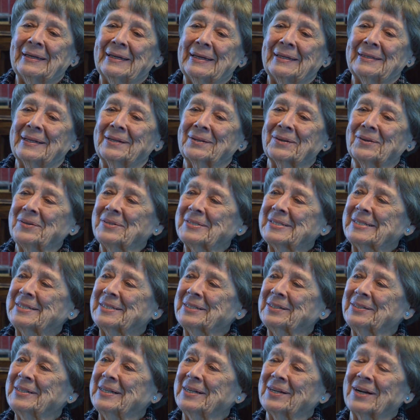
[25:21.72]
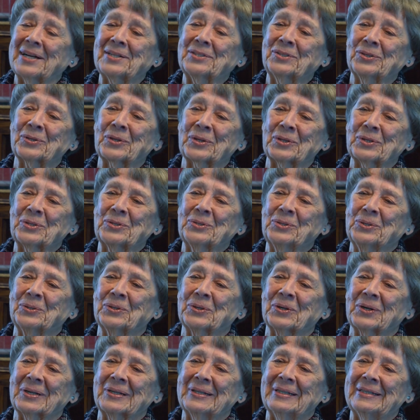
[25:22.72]
And they're all still there. I took the
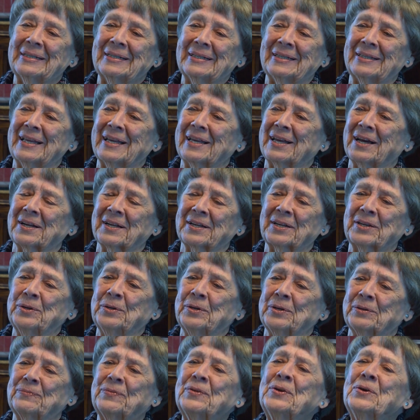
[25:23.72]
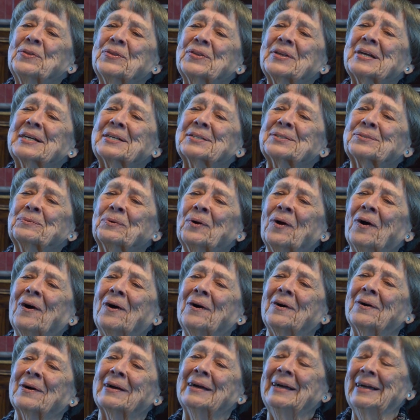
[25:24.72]
tour and they got a few things
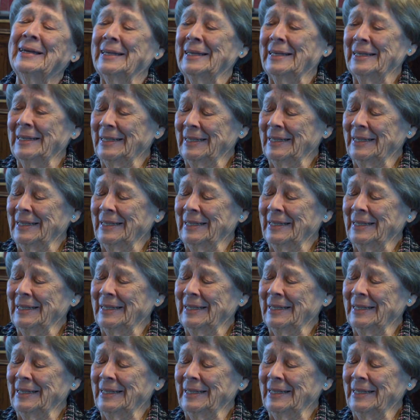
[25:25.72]
wrong.